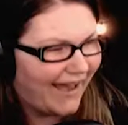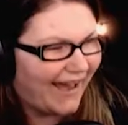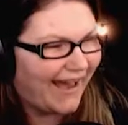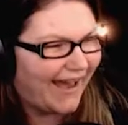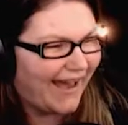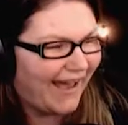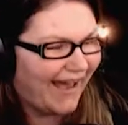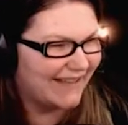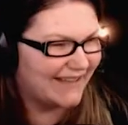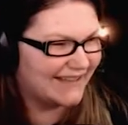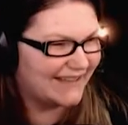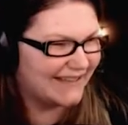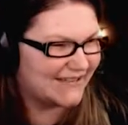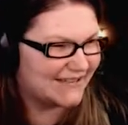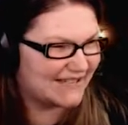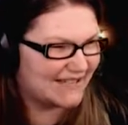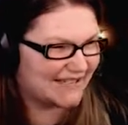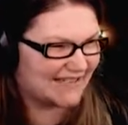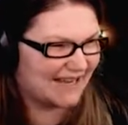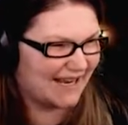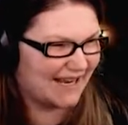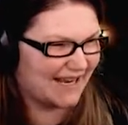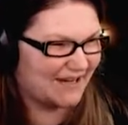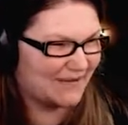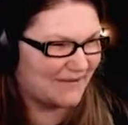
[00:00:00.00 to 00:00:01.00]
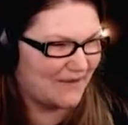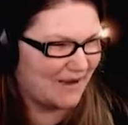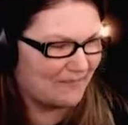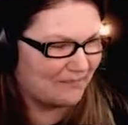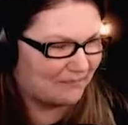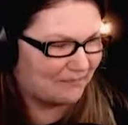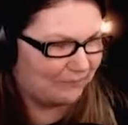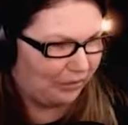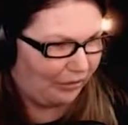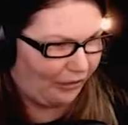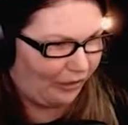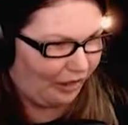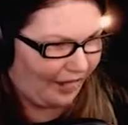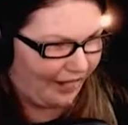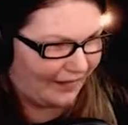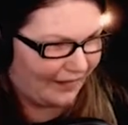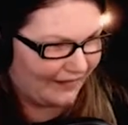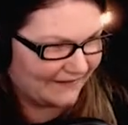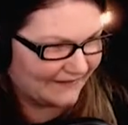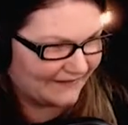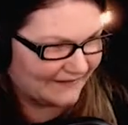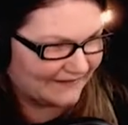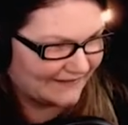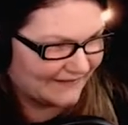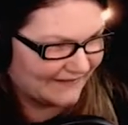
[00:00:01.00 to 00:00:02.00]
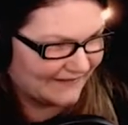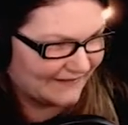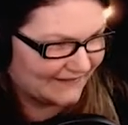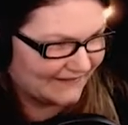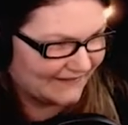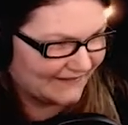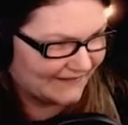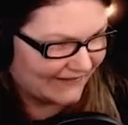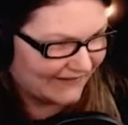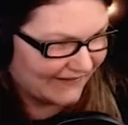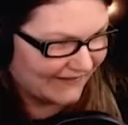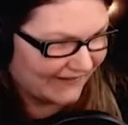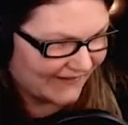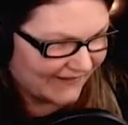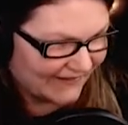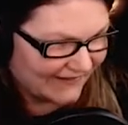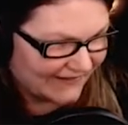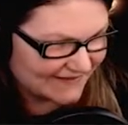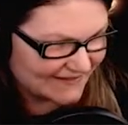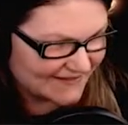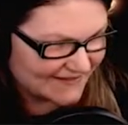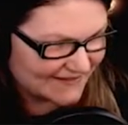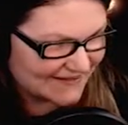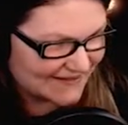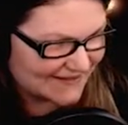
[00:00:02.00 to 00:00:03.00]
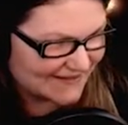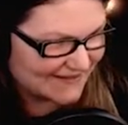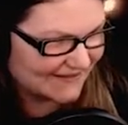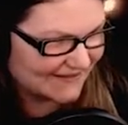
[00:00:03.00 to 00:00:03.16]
it just kind of went. Oh, gross.